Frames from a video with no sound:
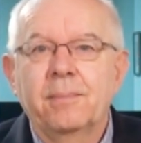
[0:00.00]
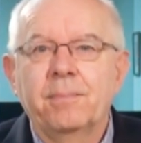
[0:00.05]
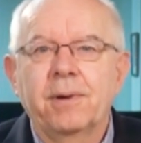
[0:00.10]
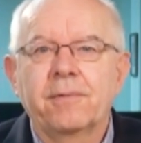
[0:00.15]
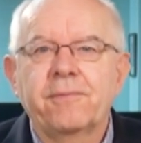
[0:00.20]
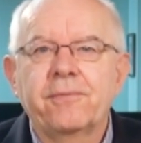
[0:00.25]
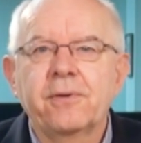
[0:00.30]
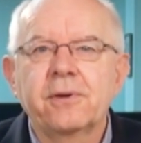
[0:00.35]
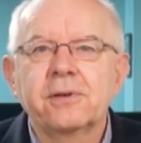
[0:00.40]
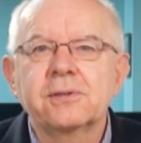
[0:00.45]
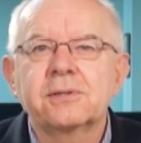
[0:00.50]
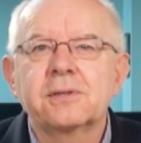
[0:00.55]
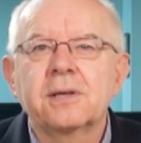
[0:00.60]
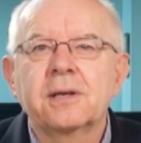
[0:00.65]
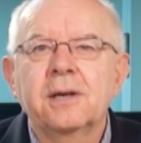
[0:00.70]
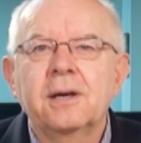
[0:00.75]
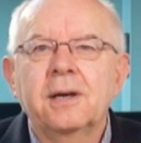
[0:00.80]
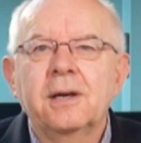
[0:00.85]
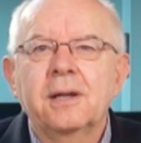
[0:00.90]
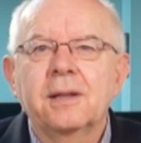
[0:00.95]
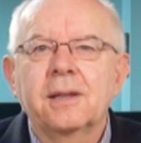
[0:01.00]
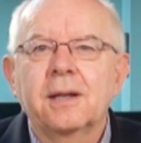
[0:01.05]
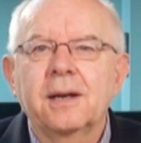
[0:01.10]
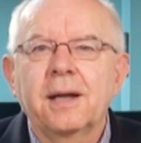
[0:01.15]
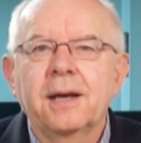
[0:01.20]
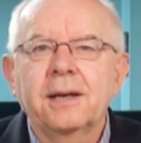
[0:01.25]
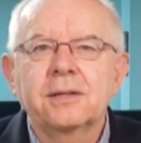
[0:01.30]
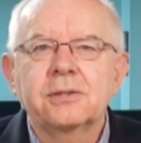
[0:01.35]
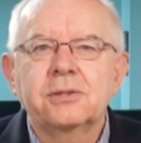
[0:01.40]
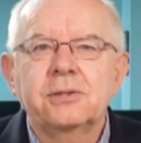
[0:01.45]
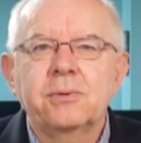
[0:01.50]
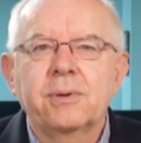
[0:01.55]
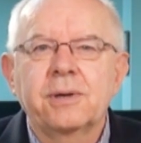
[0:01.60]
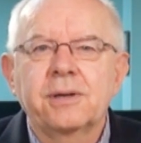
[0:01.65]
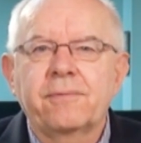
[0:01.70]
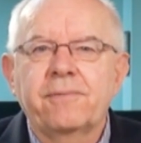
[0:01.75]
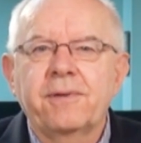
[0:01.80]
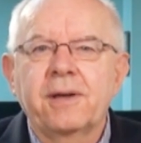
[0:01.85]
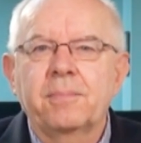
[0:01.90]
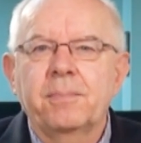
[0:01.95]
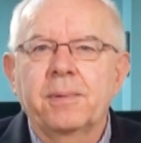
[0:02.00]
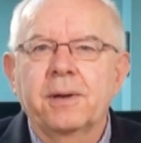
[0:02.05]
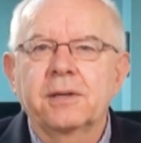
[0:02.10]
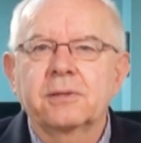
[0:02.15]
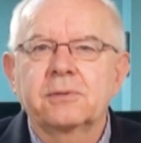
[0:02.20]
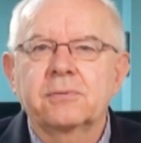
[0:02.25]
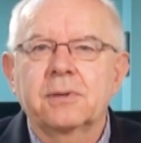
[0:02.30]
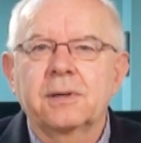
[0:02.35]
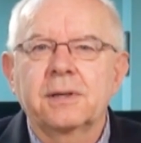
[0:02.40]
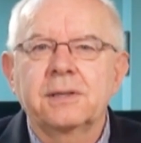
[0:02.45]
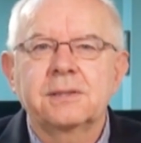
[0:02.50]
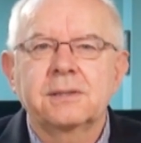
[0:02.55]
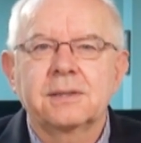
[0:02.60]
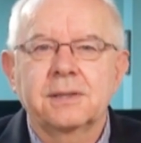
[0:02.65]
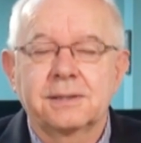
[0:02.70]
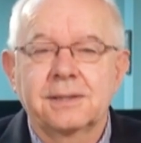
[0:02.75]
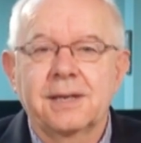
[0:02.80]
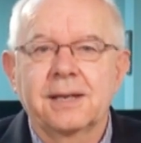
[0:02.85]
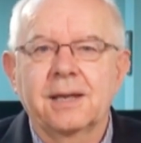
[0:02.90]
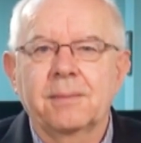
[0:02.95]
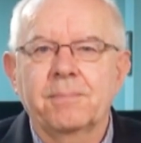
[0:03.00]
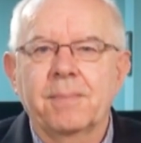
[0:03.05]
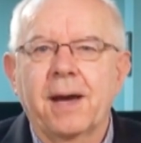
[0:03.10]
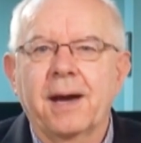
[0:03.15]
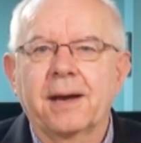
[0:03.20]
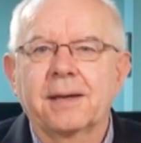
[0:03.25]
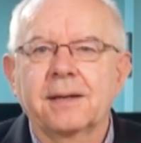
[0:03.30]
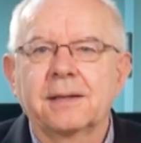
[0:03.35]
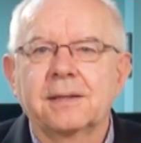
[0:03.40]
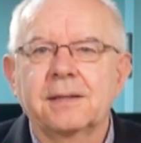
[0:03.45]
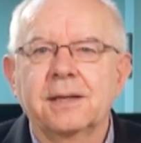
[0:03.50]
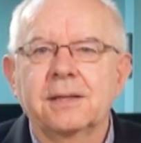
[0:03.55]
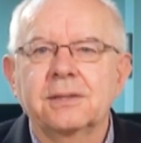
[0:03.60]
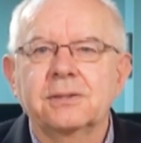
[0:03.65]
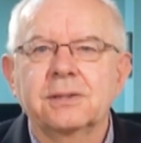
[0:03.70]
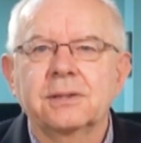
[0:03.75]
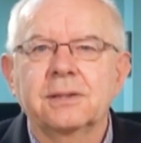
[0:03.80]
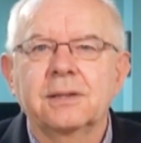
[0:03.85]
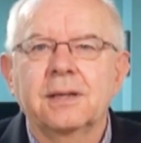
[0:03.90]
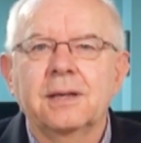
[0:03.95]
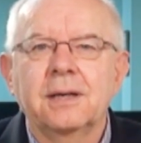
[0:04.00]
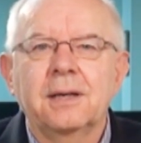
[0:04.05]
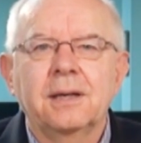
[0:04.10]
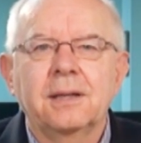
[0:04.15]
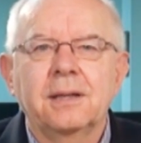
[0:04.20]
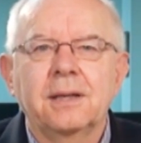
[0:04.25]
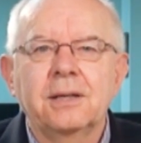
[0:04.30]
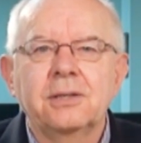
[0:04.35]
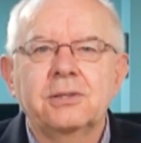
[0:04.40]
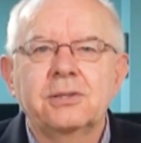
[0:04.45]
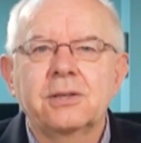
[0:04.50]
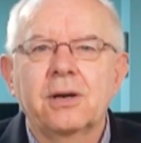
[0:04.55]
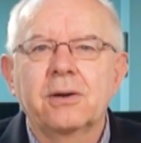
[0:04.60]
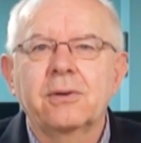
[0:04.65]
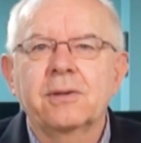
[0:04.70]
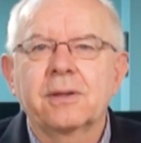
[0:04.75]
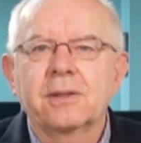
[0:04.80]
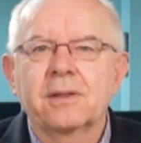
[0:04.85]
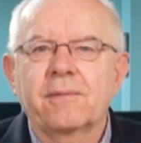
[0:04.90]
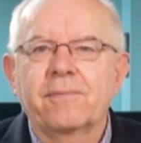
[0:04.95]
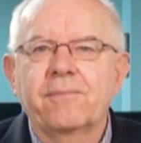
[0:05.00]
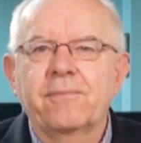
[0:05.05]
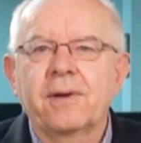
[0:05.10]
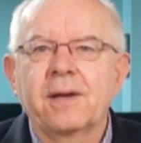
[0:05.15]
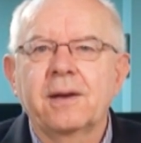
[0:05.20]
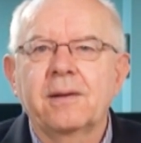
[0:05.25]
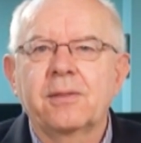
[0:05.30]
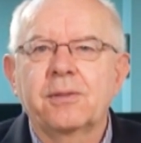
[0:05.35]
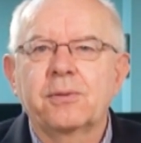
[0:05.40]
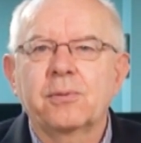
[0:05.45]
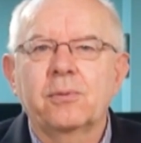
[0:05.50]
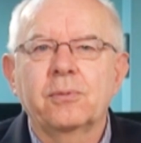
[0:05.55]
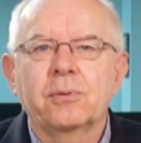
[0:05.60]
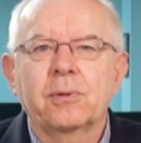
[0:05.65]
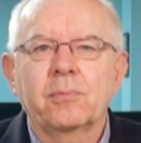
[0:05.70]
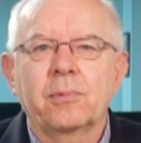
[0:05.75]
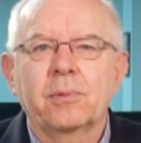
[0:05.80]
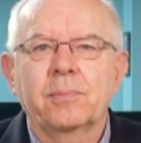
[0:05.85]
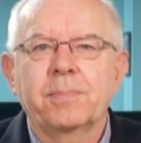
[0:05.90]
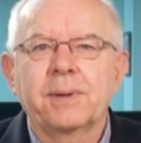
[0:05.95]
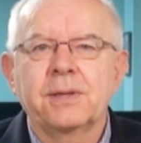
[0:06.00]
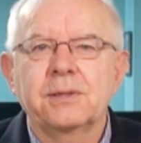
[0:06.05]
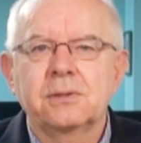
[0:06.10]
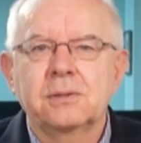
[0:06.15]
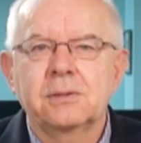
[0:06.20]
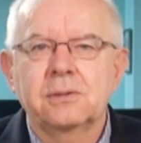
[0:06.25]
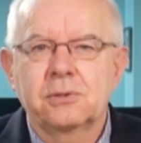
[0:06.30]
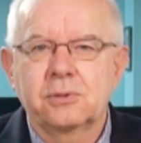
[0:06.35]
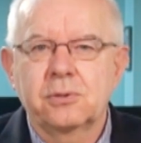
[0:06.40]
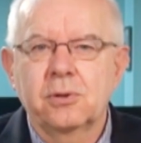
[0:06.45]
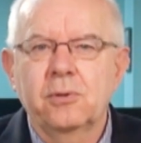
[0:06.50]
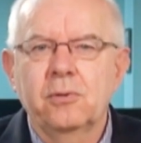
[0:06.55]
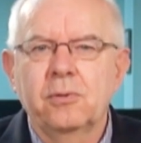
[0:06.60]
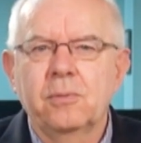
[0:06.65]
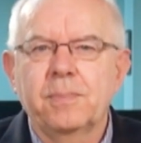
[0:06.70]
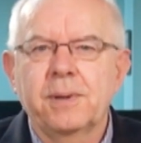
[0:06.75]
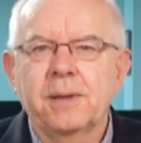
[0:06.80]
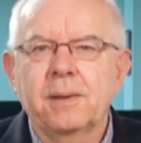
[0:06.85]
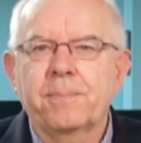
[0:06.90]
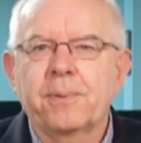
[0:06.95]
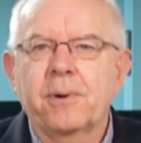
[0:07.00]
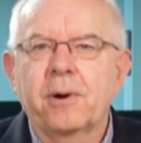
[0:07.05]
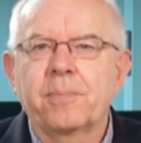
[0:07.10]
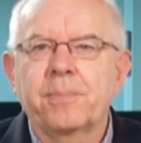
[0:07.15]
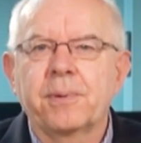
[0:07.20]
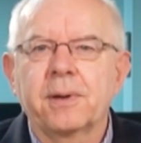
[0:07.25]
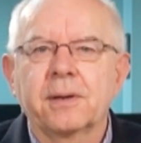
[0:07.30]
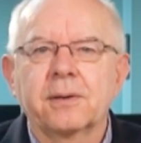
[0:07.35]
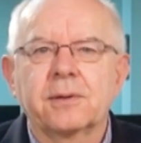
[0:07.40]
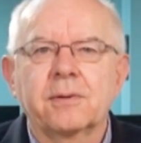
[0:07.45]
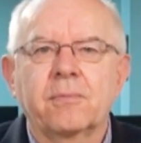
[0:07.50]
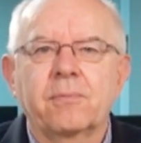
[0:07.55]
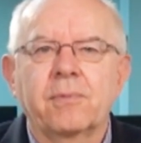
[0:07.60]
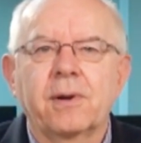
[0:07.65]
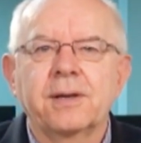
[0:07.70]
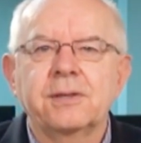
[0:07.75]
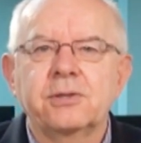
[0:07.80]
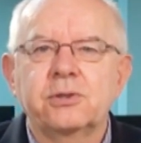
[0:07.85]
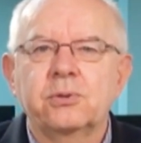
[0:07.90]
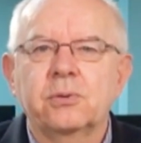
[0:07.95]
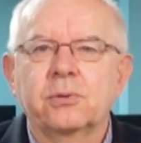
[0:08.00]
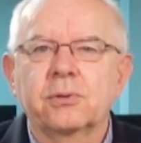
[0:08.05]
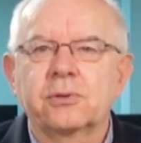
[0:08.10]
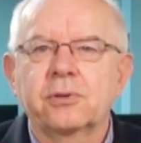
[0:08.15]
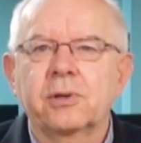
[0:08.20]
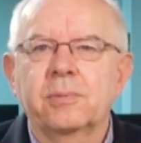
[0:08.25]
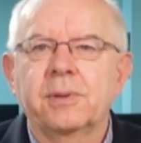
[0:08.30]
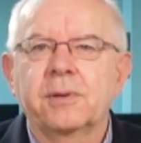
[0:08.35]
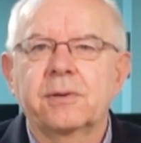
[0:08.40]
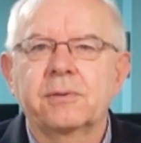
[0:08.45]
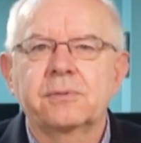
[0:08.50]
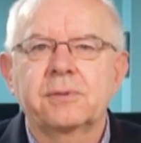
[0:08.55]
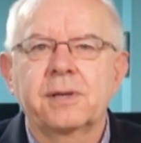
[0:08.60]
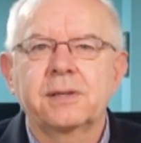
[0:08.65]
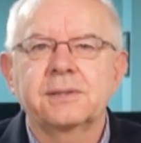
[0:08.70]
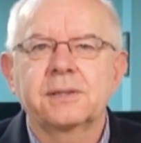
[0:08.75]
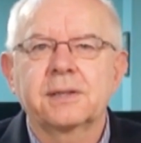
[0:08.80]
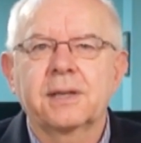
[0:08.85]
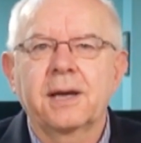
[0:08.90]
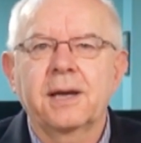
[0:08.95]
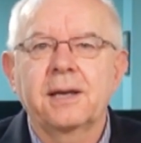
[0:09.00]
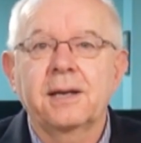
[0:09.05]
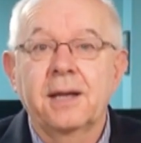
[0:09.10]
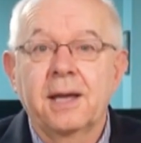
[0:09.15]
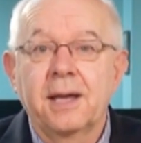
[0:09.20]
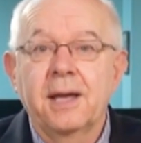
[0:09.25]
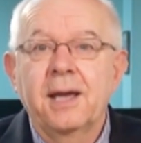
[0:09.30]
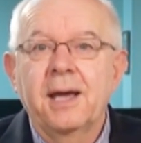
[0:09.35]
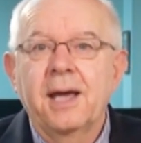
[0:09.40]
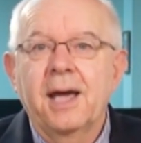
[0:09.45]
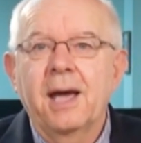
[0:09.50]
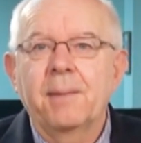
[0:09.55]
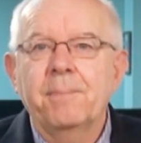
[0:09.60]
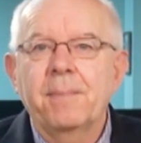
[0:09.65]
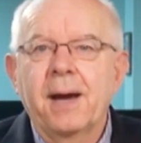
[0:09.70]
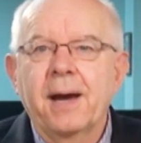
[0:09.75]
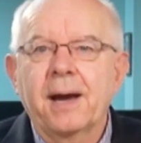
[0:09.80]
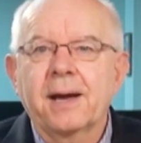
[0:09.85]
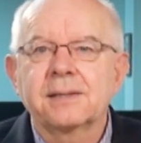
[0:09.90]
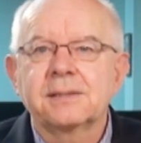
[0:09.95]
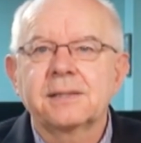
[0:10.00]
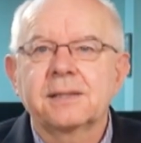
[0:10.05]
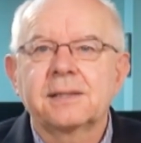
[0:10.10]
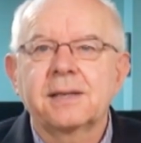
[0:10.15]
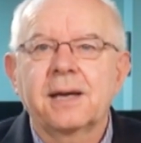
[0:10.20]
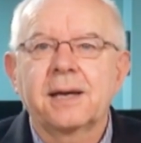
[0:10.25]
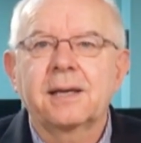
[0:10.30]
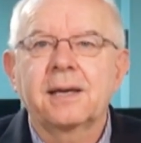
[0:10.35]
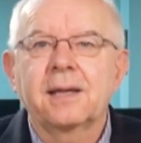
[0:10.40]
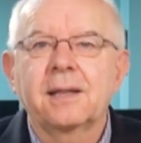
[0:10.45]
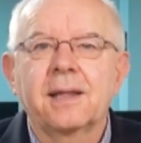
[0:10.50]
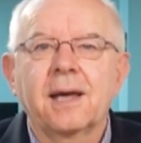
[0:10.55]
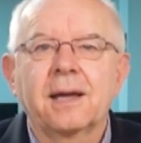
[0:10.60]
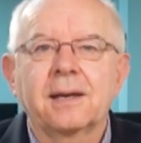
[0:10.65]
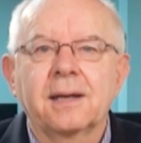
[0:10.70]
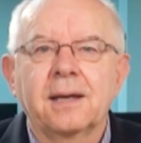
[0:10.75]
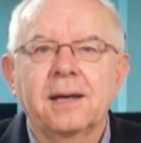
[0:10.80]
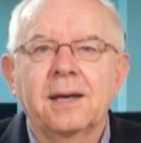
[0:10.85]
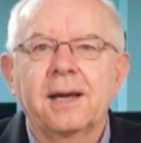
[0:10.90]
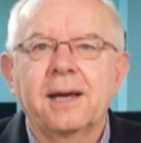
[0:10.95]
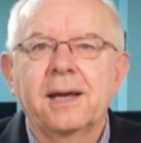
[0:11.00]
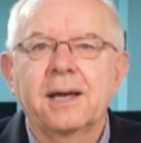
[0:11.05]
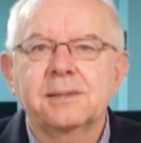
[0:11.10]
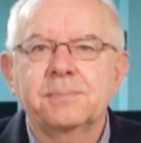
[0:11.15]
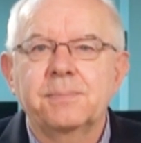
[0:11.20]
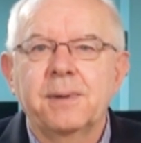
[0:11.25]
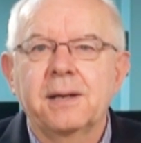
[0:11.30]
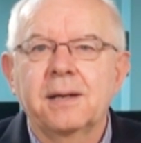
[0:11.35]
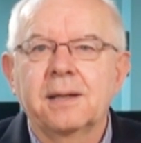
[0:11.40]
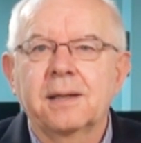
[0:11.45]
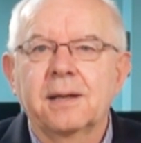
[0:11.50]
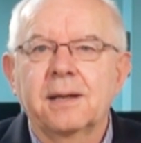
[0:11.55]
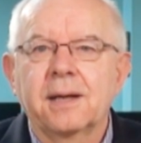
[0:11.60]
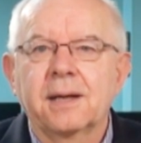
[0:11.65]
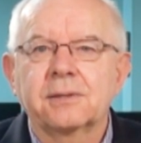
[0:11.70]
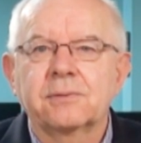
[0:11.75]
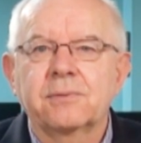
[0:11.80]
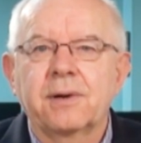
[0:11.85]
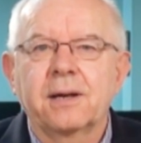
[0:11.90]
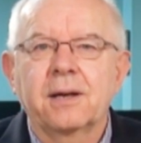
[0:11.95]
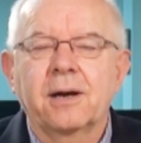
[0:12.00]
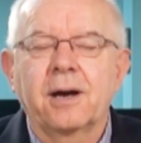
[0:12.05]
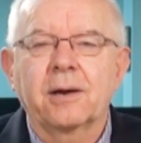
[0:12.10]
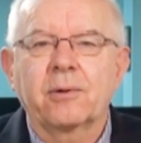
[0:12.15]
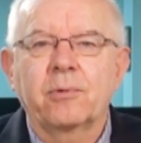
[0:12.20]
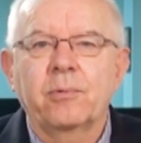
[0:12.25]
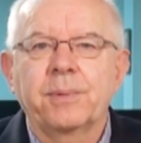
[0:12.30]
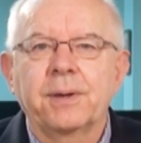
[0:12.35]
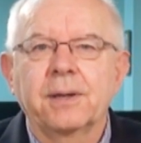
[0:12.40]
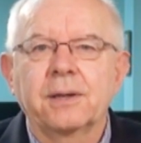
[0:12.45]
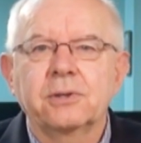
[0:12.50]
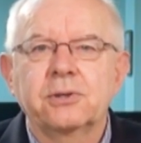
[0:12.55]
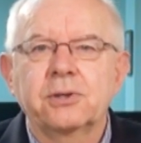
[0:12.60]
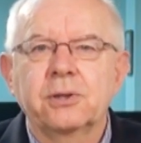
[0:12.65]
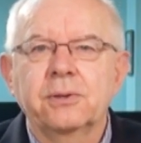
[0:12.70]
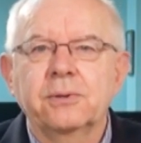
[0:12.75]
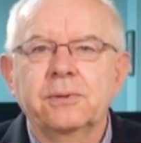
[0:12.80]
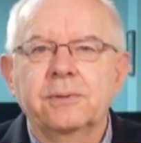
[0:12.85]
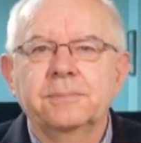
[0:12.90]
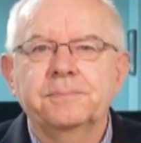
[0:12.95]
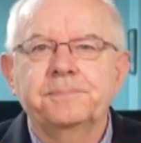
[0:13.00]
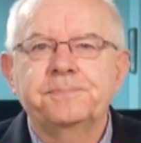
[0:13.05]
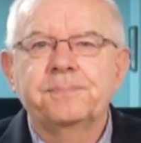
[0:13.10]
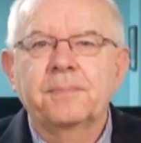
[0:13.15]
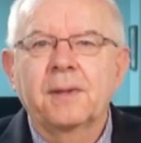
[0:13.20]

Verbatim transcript: But first, the latest US Fed minutes released is getting market attention. These show that the Fed thought it would be soon be appropriate to raise short term interest rates again, and markets are taking that as meaning the next rate hike will be in June.